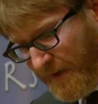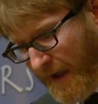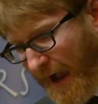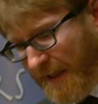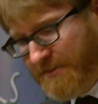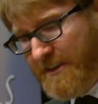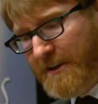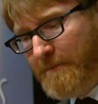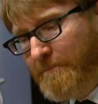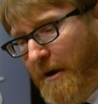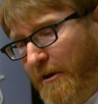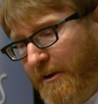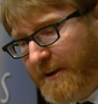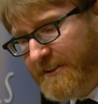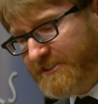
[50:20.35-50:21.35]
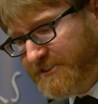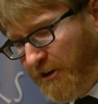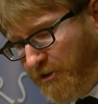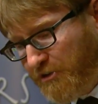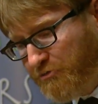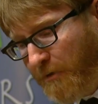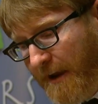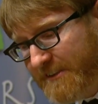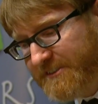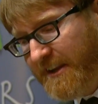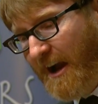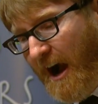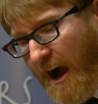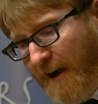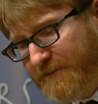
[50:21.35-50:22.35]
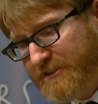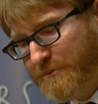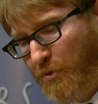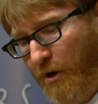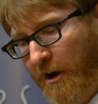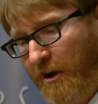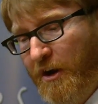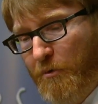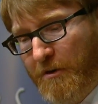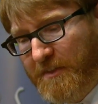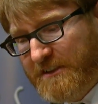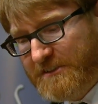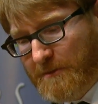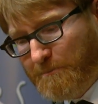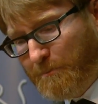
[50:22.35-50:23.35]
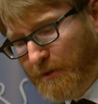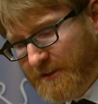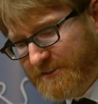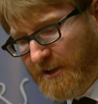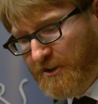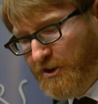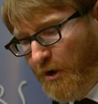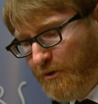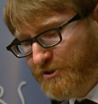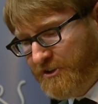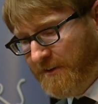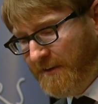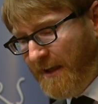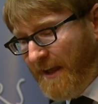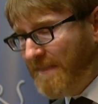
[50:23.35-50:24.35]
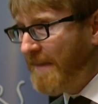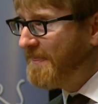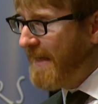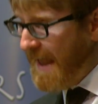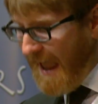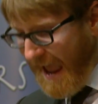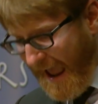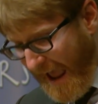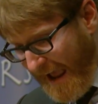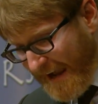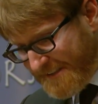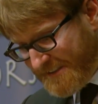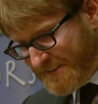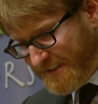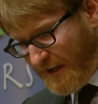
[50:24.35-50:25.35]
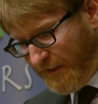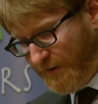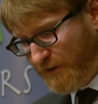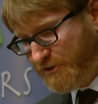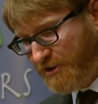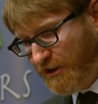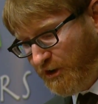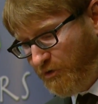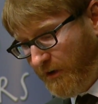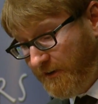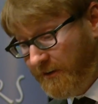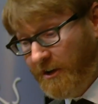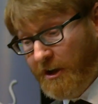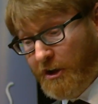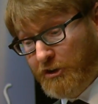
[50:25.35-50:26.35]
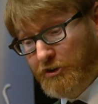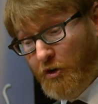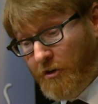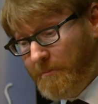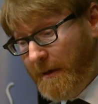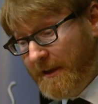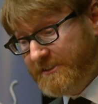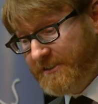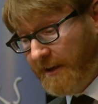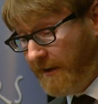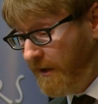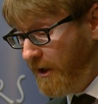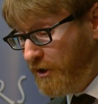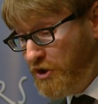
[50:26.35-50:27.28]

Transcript: I think Americans started raising offspring with this implicit notion that they had to tell their children, "You're amazing.